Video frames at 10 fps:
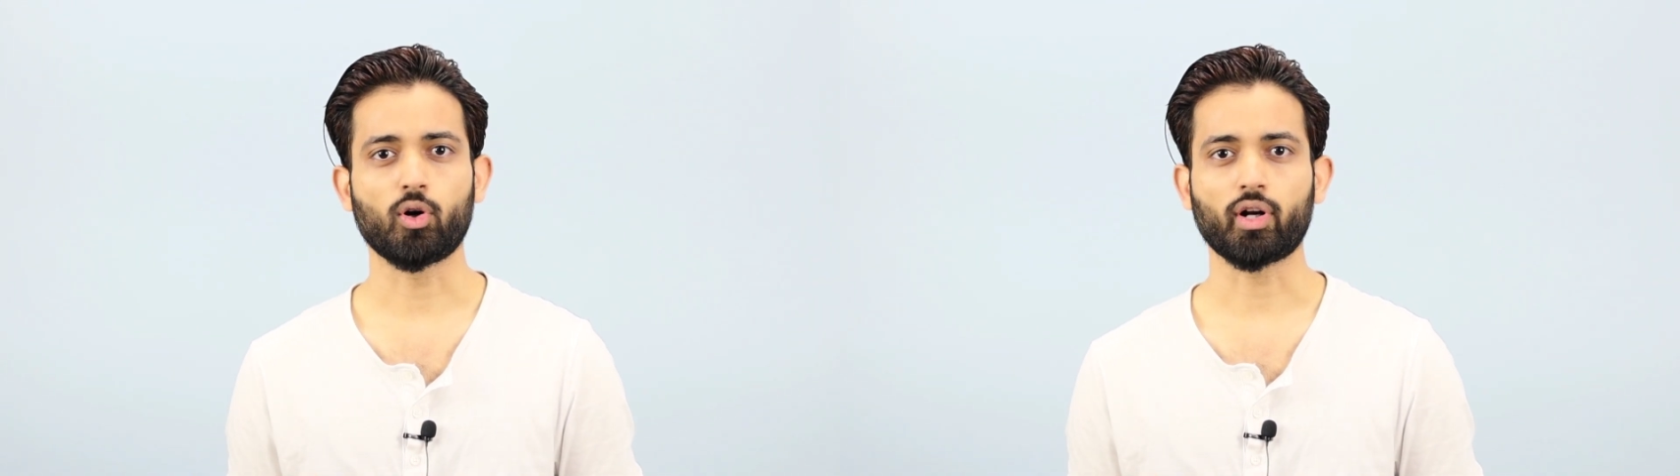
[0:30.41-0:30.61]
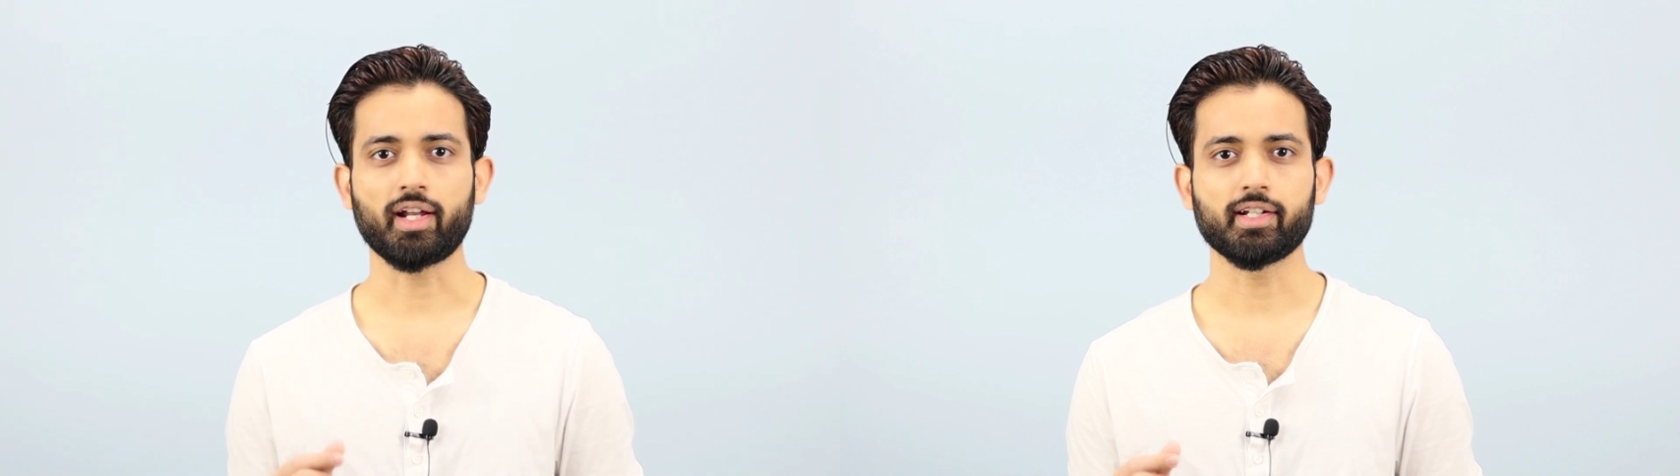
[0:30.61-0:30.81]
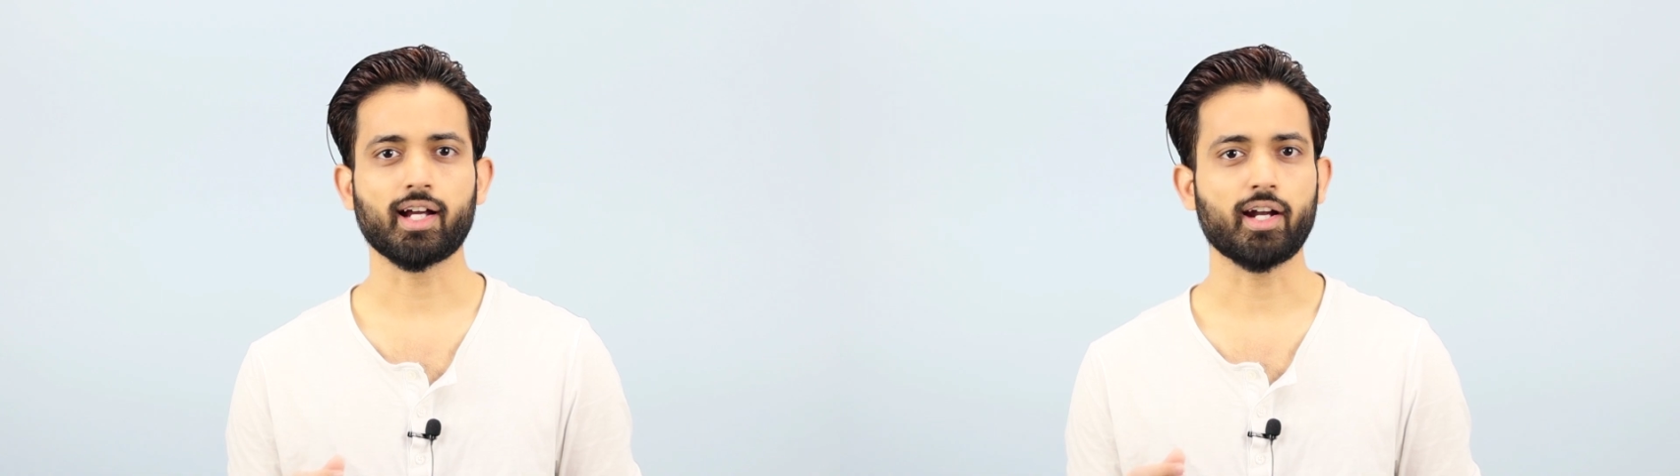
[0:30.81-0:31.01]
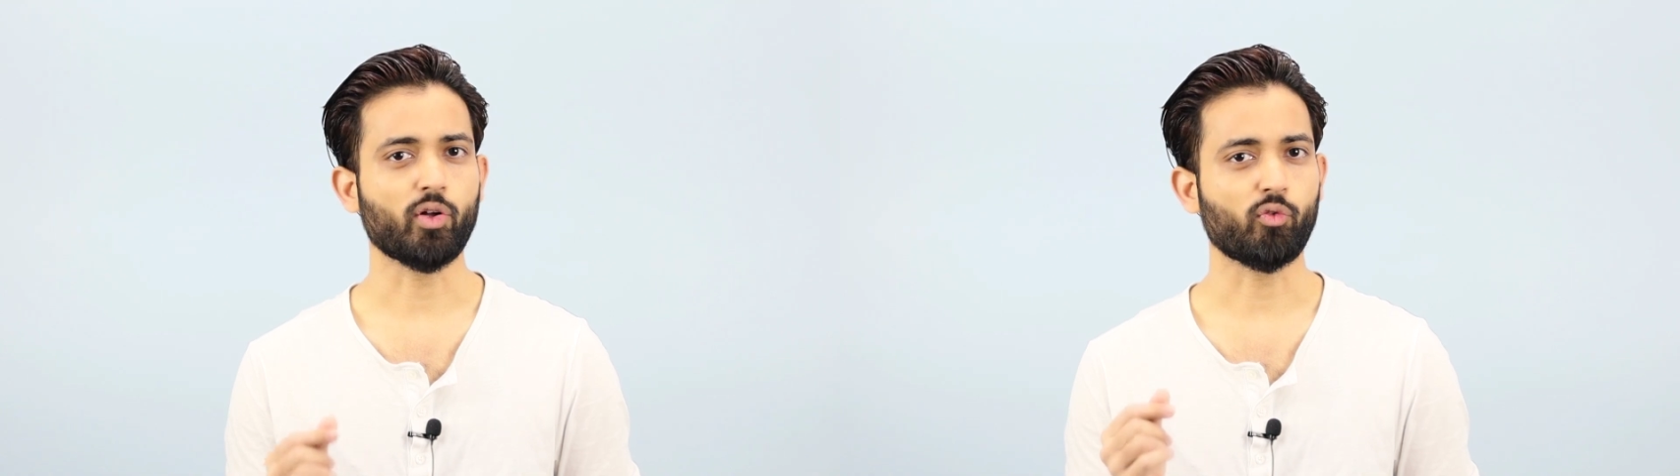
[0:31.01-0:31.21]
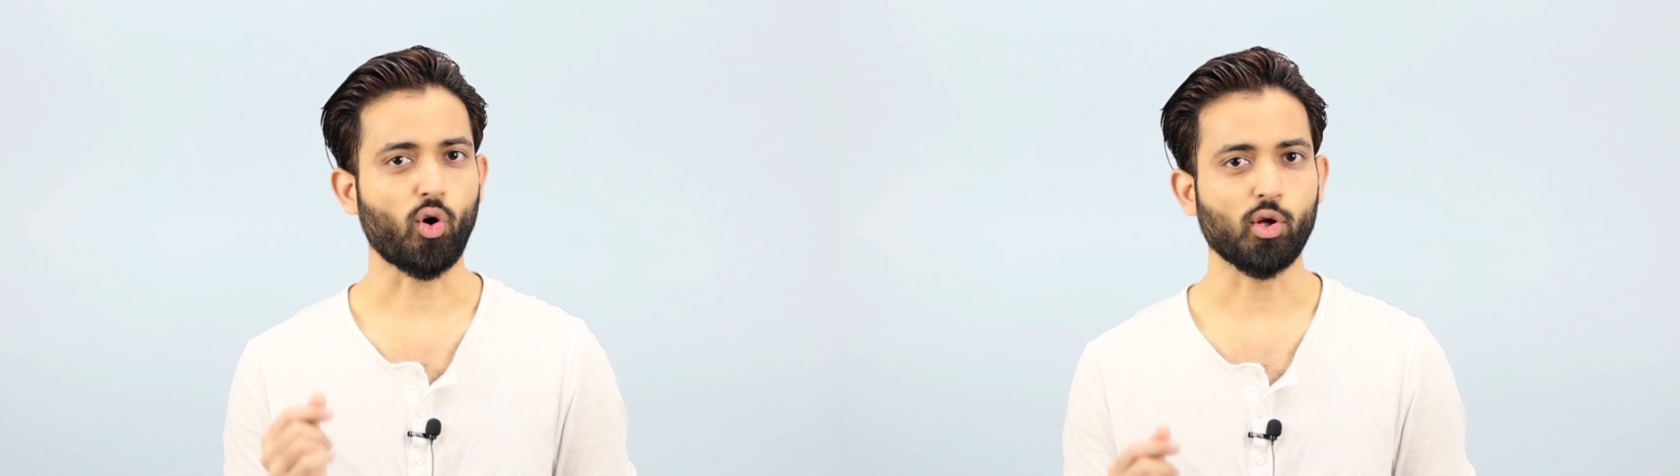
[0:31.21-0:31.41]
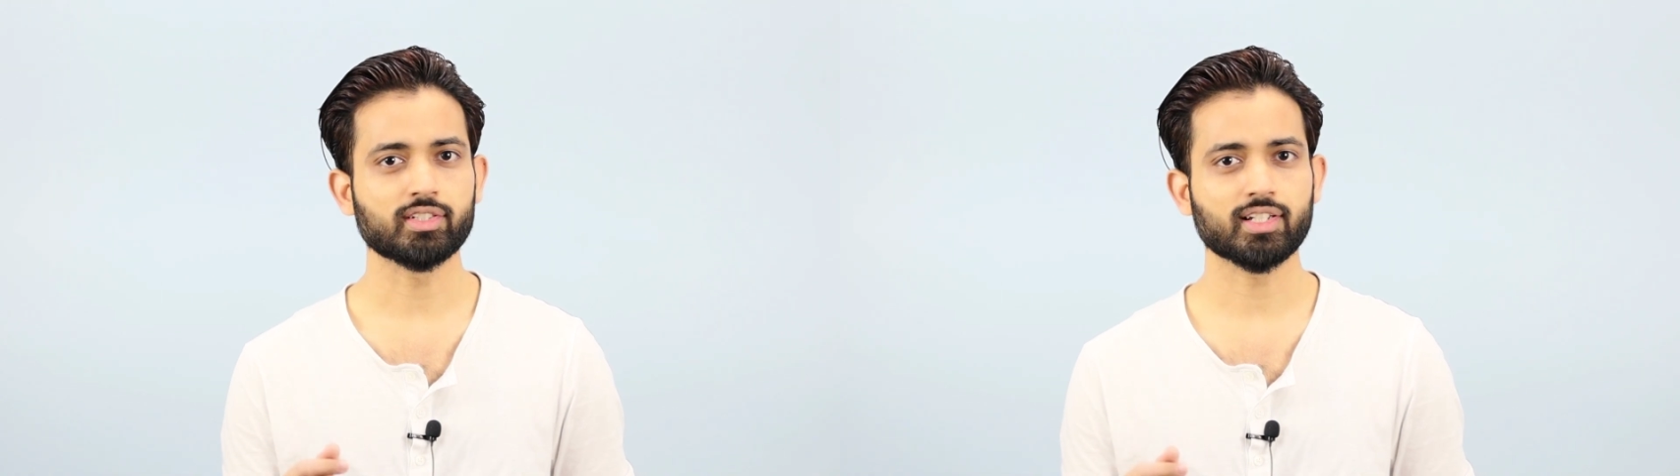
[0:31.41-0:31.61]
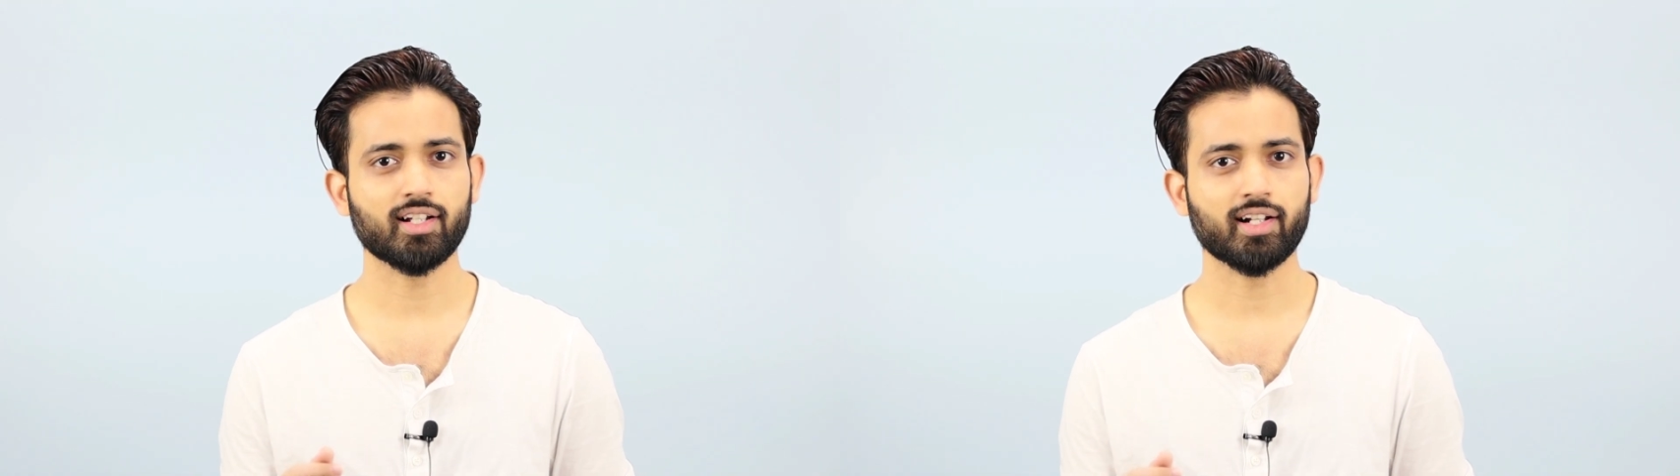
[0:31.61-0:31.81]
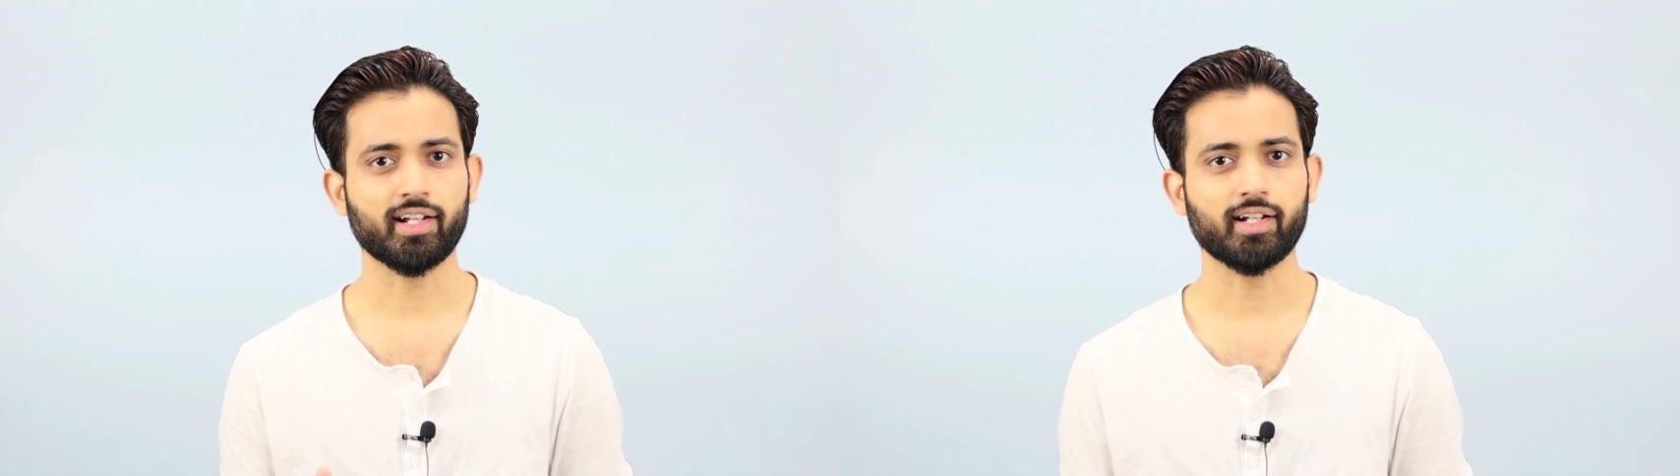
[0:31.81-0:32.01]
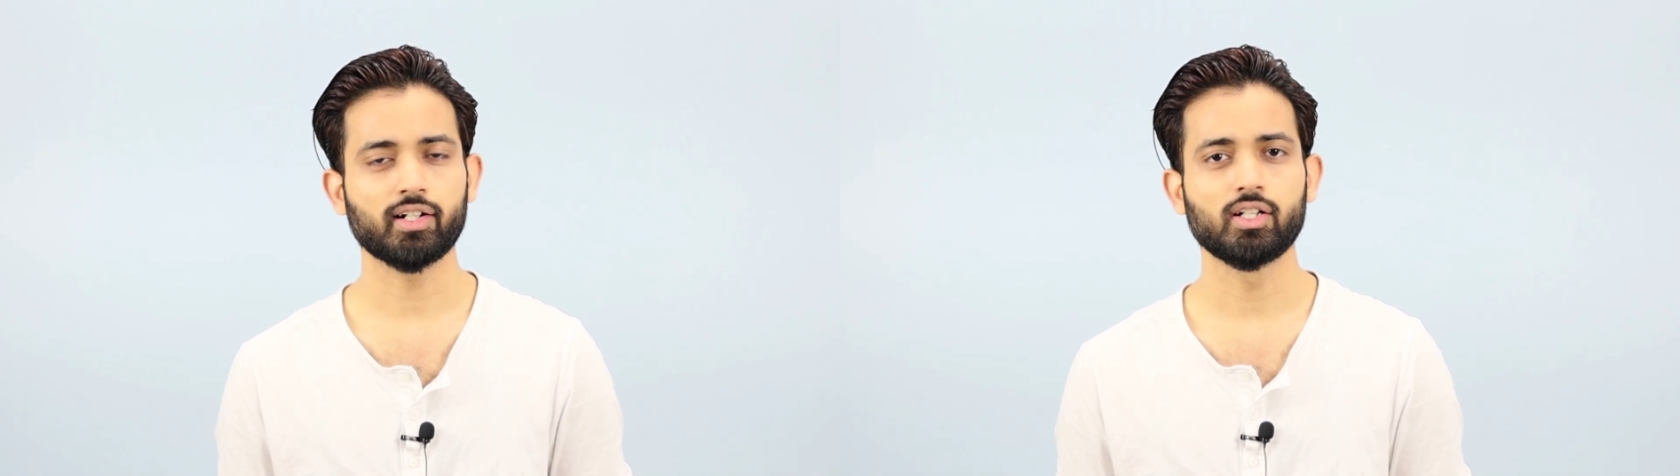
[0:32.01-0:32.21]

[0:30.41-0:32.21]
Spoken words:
any kind of oils in our hair.